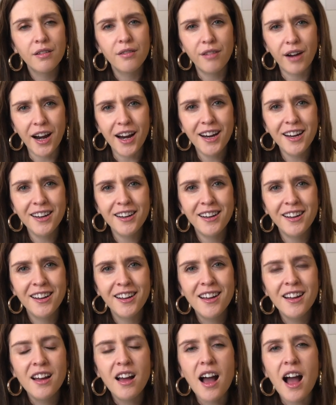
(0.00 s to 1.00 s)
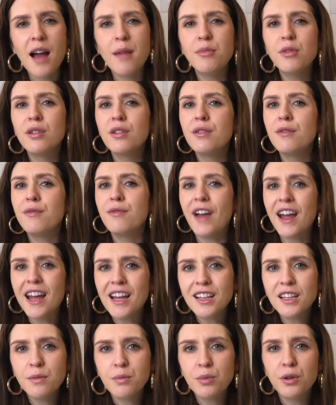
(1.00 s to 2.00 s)
right? I'm not
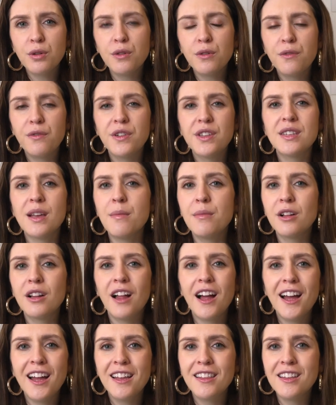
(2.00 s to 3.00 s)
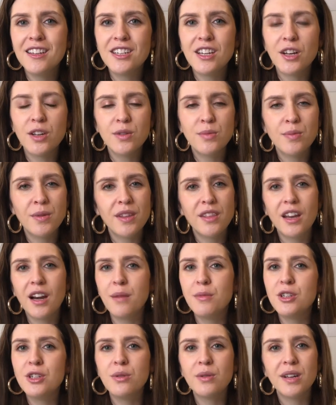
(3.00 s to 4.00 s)
available for some client that tells me that
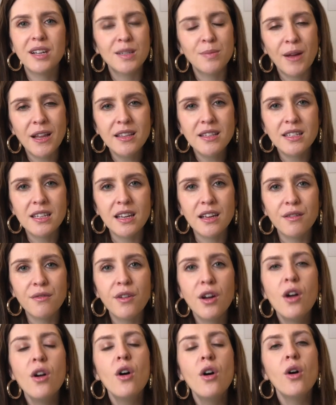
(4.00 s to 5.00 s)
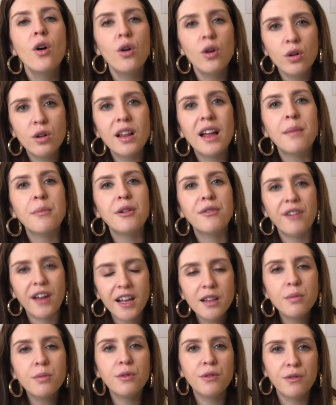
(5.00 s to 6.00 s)
I'm too expensive. All I'm
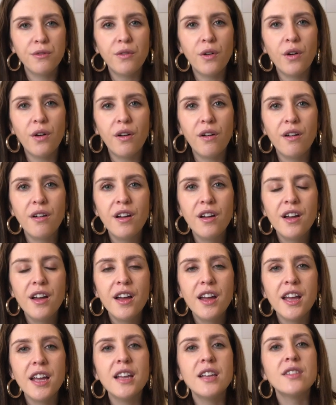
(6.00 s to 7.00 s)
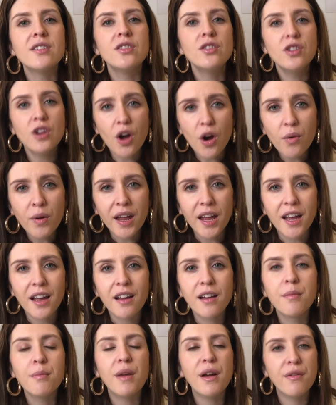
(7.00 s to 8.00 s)
available for is
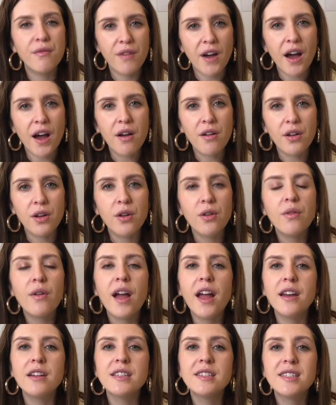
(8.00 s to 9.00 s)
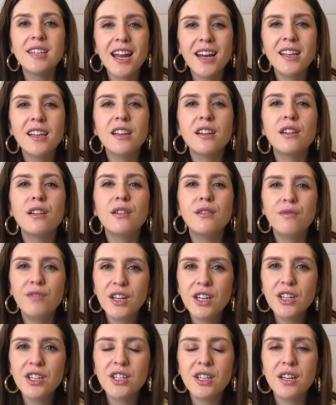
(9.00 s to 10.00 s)
knowing my value and standing in
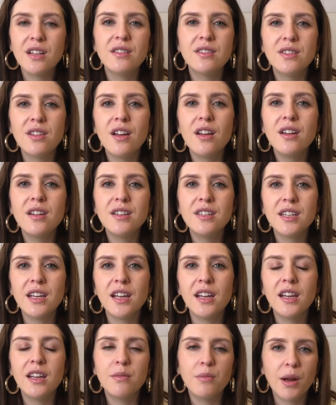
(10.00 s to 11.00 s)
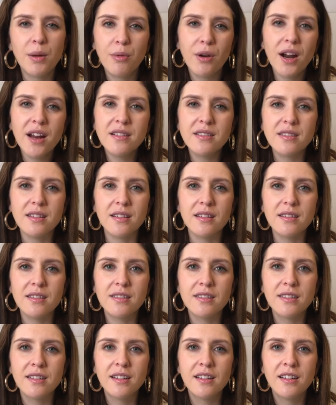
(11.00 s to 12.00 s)
conviction and certainty in my
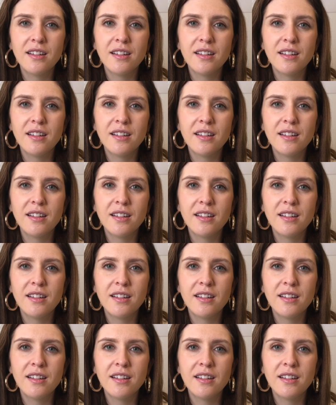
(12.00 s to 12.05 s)
prices,